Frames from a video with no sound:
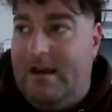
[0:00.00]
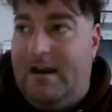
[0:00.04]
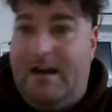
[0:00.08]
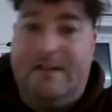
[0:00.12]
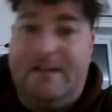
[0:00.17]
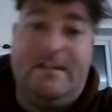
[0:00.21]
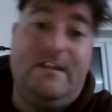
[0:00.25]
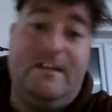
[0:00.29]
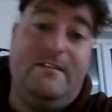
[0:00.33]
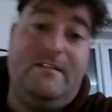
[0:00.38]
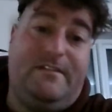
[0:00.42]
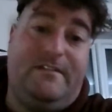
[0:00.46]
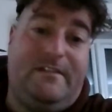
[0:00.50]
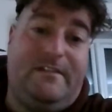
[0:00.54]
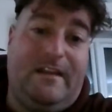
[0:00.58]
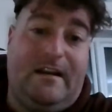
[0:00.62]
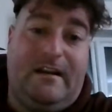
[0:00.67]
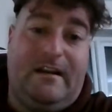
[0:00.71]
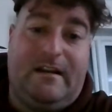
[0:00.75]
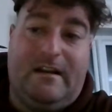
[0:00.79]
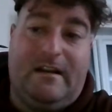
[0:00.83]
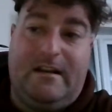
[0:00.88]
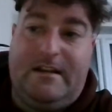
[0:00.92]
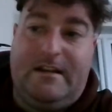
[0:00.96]
I don't
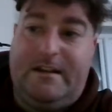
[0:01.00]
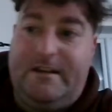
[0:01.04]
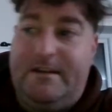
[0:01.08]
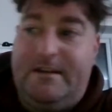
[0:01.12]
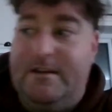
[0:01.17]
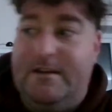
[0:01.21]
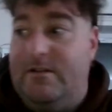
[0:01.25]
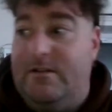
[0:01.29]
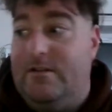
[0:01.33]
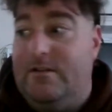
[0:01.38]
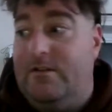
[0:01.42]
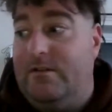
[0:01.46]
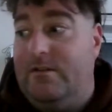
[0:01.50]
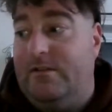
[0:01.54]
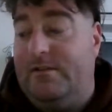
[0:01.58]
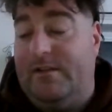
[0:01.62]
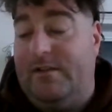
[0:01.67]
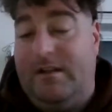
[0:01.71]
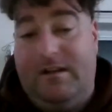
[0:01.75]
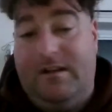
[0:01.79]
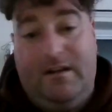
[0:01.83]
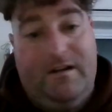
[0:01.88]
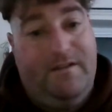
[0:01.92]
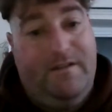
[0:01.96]
technically use
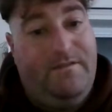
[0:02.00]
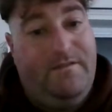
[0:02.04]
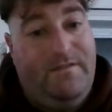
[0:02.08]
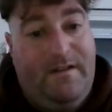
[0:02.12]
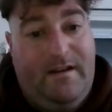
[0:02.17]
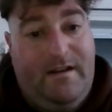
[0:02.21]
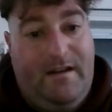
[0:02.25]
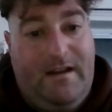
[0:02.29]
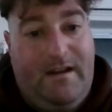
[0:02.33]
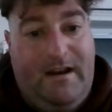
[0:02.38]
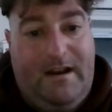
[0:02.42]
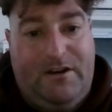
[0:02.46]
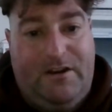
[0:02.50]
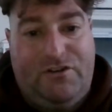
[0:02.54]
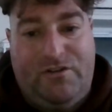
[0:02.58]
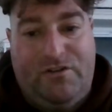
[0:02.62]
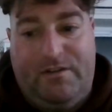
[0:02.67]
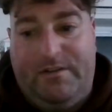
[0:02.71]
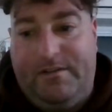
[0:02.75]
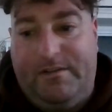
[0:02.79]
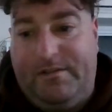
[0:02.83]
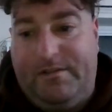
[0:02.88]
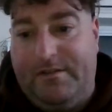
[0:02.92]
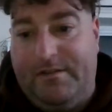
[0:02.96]
a lot of
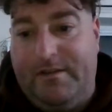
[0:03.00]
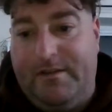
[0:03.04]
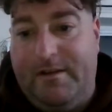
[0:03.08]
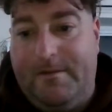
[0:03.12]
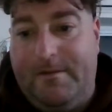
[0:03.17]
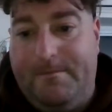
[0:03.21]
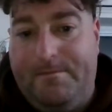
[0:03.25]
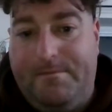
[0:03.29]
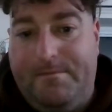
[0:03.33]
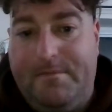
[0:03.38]
electricity.